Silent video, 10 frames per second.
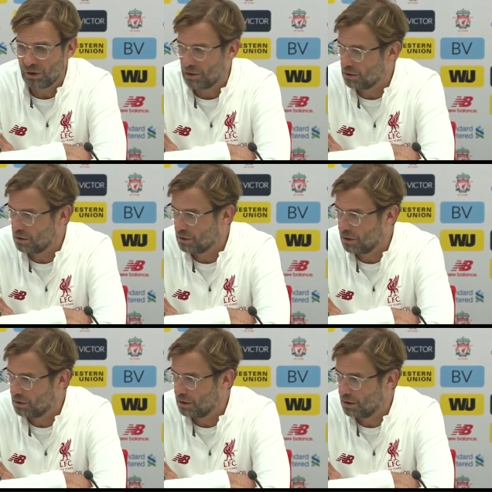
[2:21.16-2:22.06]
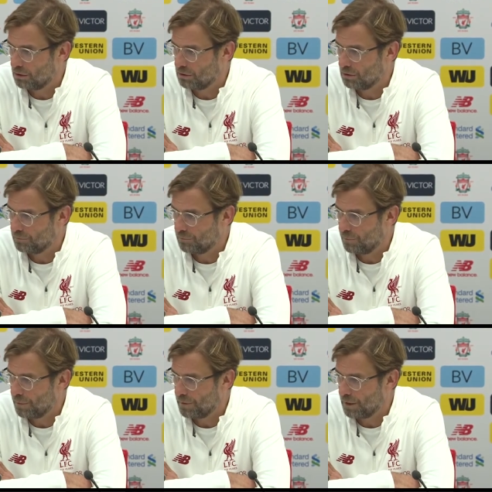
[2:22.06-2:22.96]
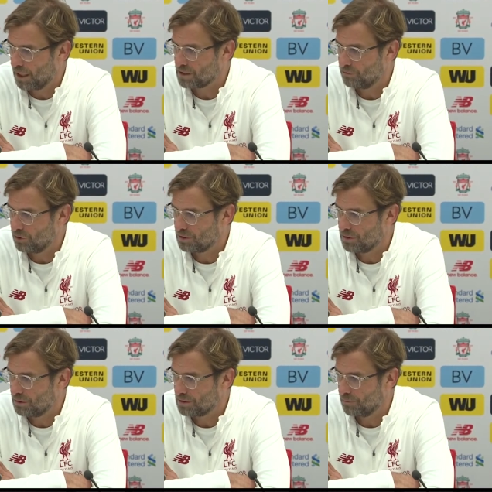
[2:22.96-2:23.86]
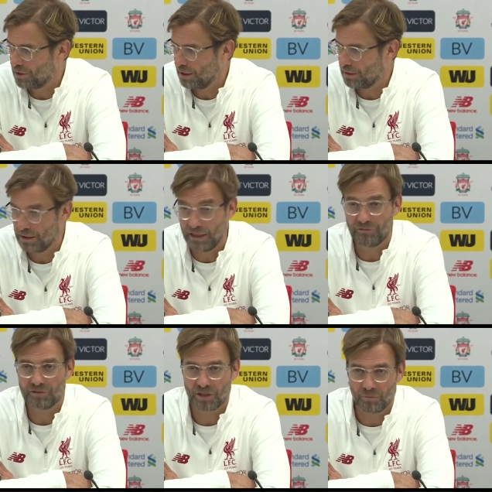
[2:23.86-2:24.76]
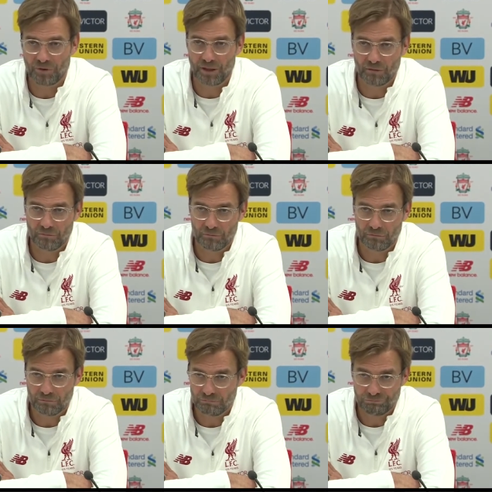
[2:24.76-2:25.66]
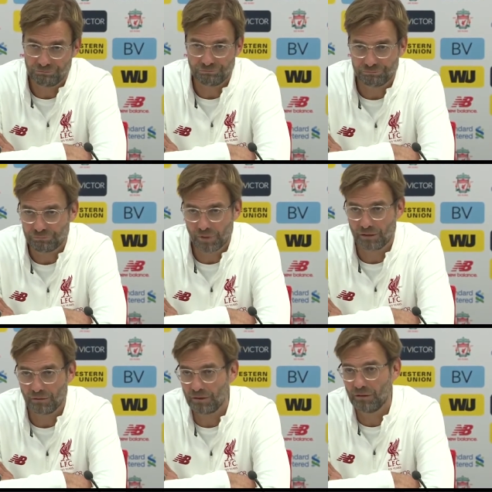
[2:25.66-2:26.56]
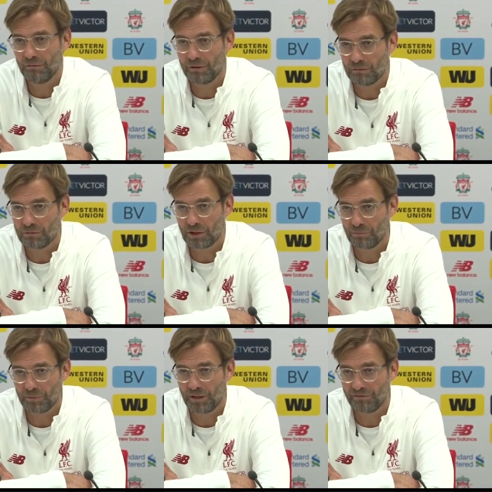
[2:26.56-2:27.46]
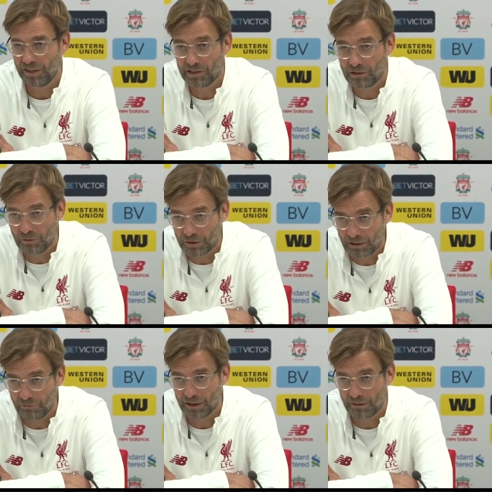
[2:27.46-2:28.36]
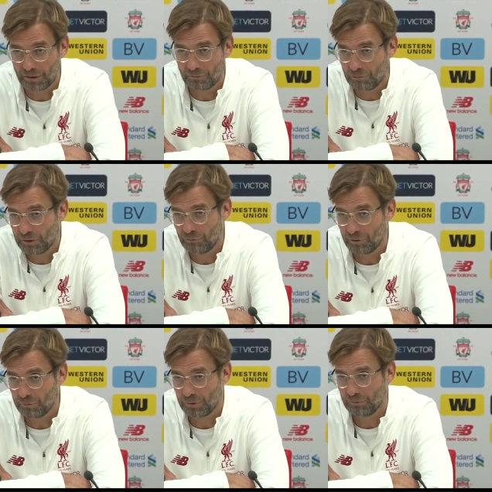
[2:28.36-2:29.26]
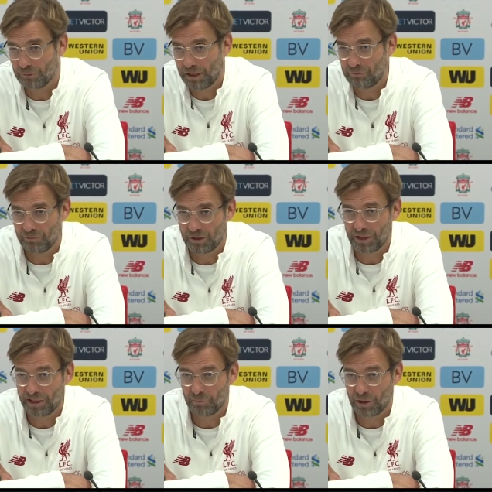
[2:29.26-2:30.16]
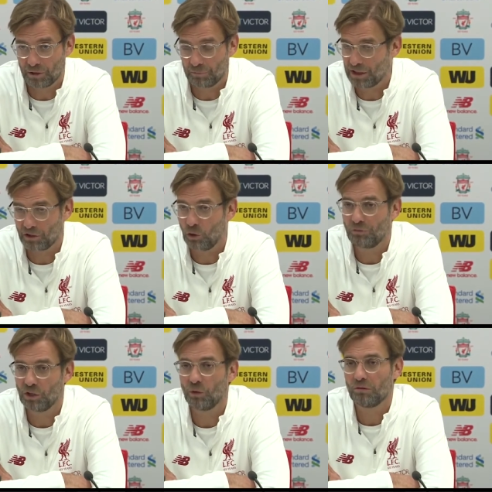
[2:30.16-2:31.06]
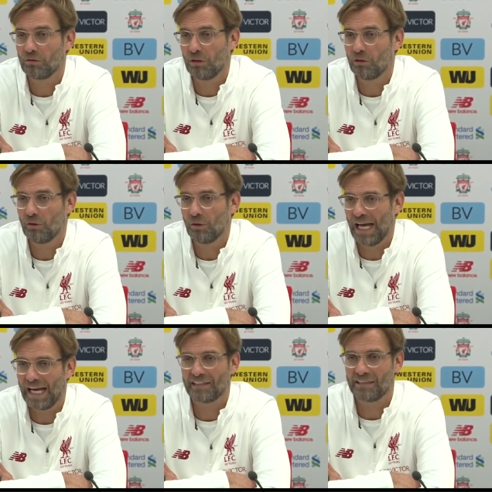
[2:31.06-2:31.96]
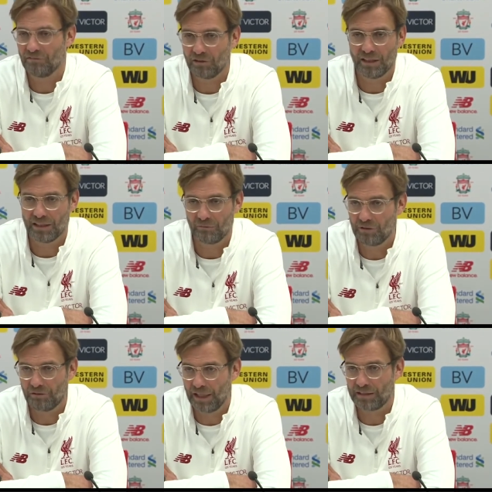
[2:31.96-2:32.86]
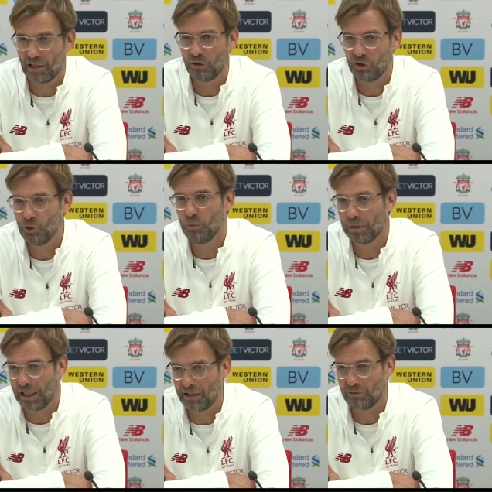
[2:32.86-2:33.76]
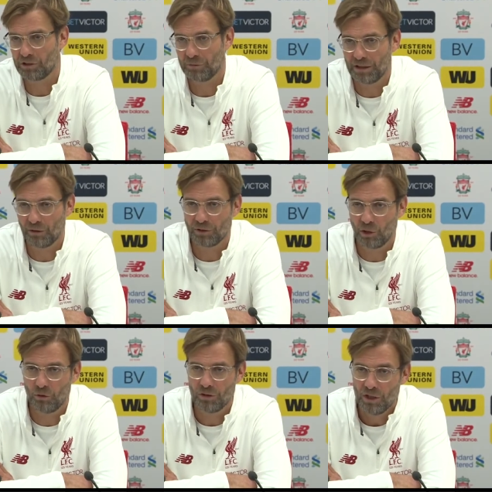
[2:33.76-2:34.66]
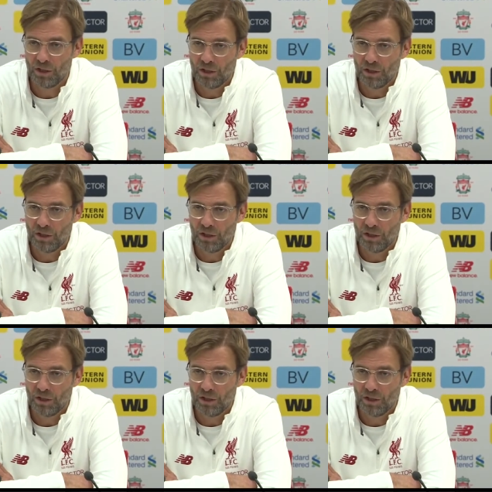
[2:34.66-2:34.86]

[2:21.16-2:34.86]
Well, I think that the answer for something like that, if something, I don't know, will jump in my face or whatever, then maybe we think about it. But no, we don't look actively that we find now a new player which we don't know